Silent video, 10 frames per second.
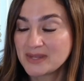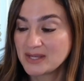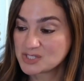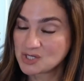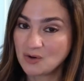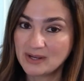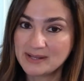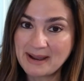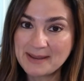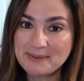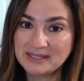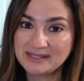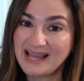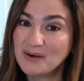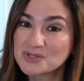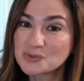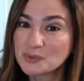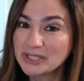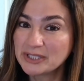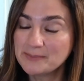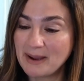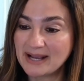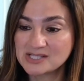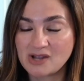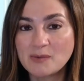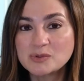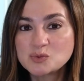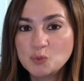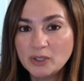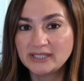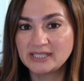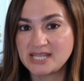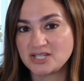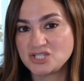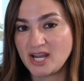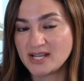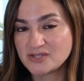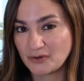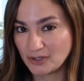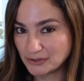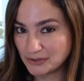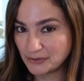So in my opinion, that was a really good buy. So I was willing to take a chance for $130.